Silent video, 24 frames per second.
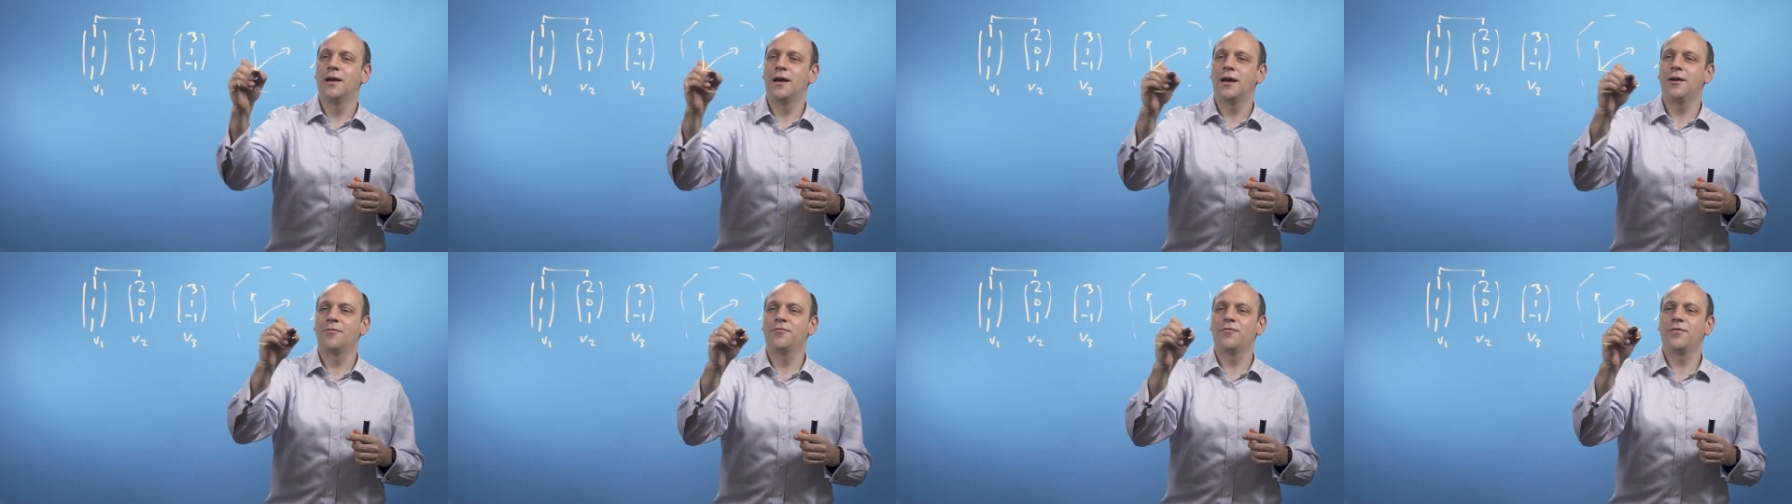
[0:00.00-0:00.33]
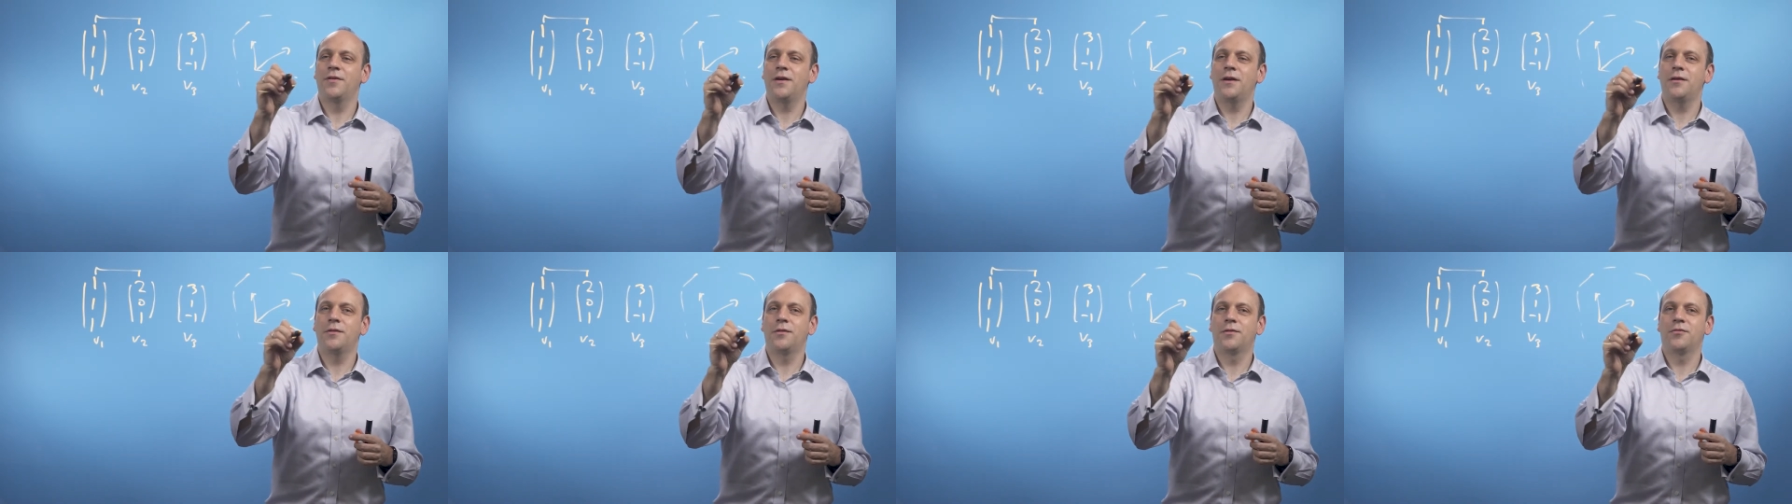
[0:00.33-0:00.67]
and
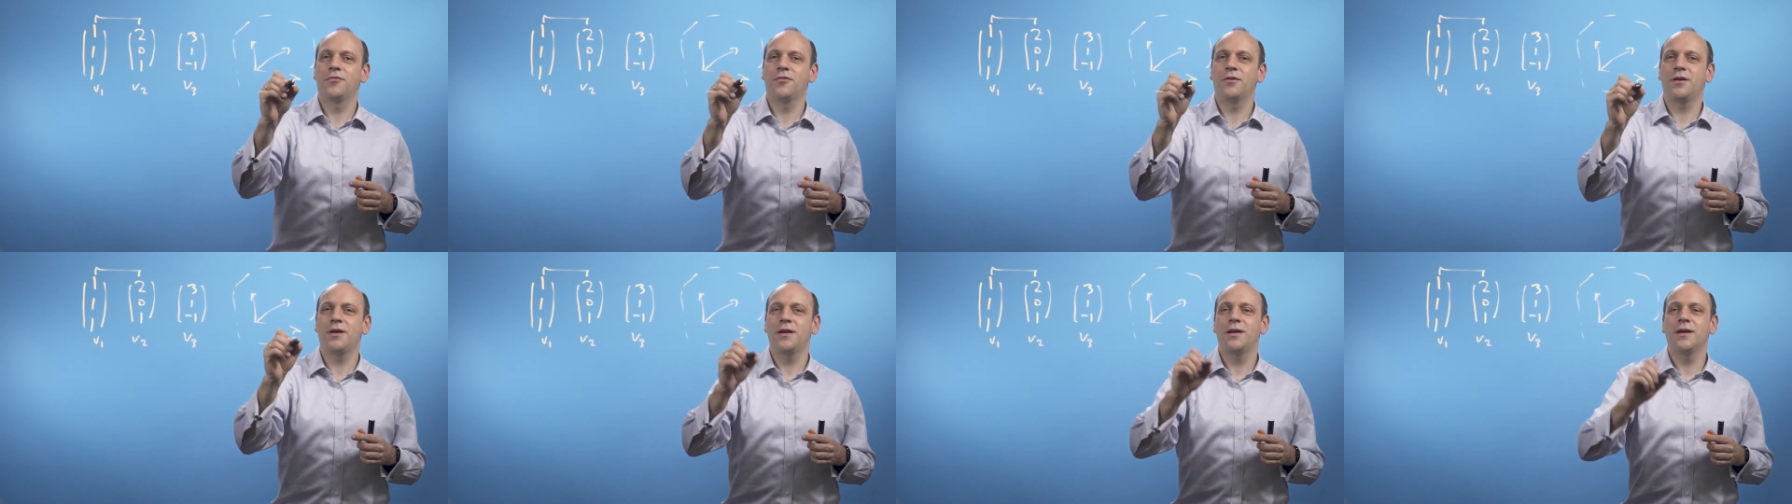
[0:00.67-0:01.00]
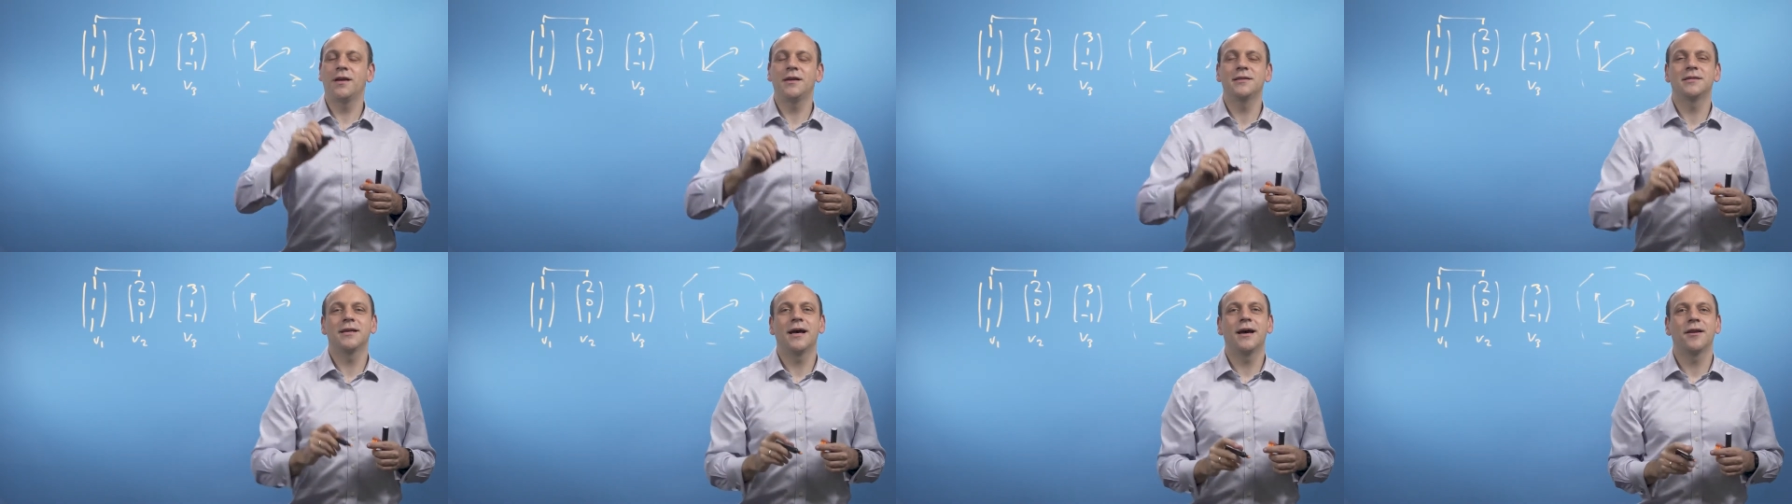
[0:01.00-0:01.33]
v3
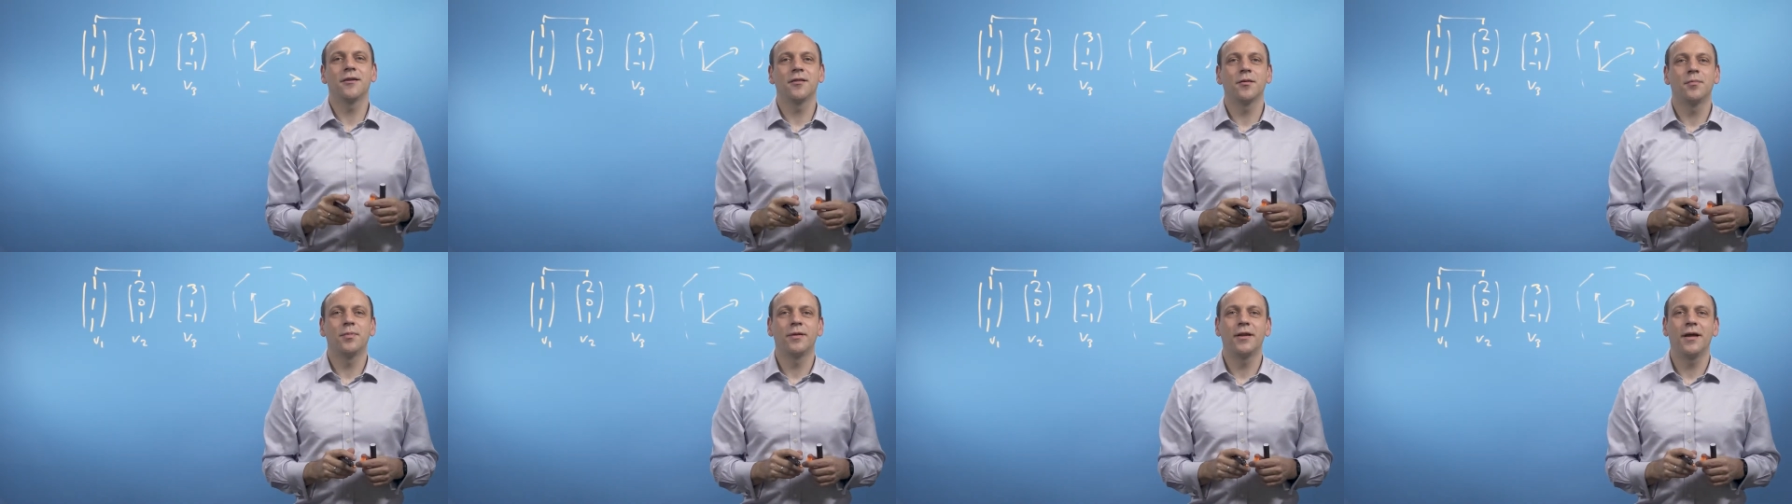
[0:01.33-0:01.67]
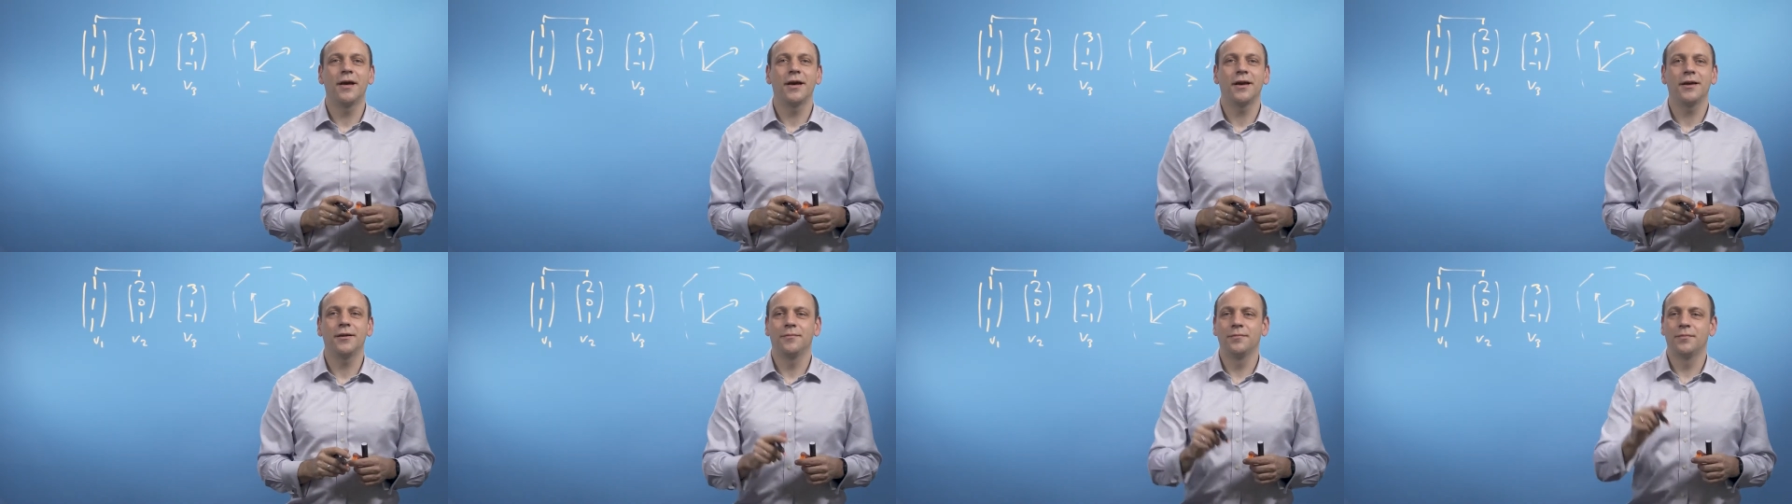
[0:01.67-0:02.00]
is out of the
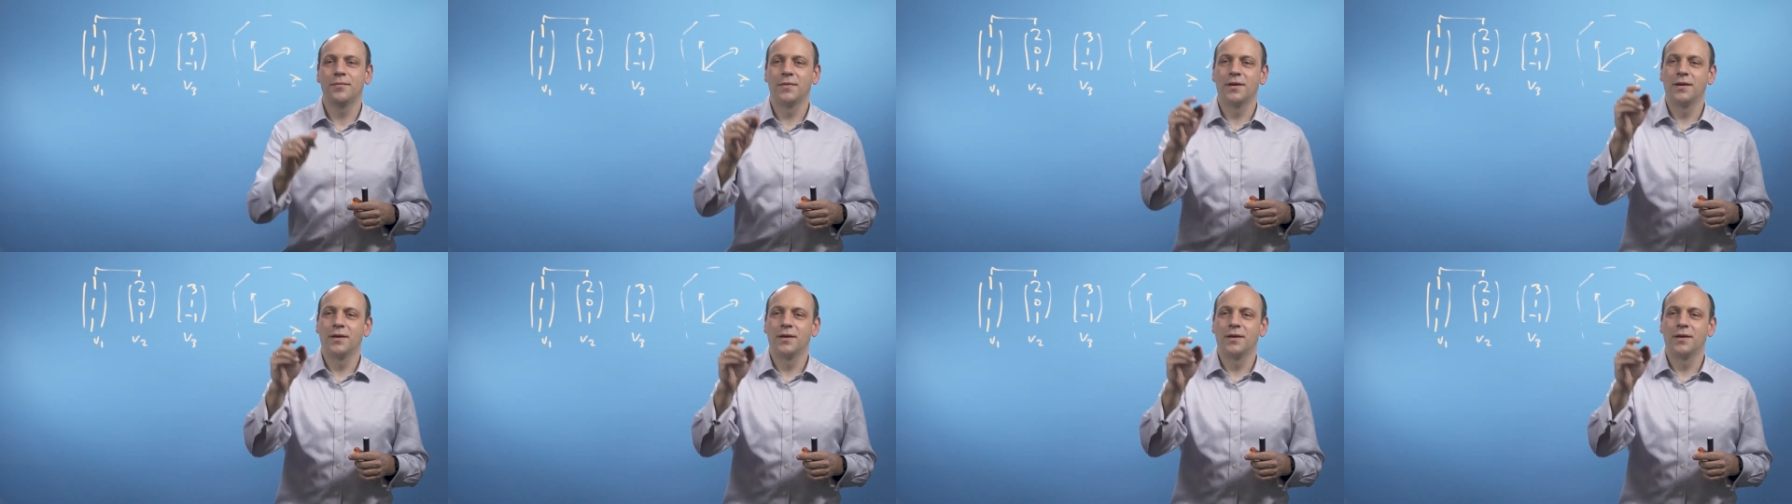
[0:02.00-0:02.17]
plane.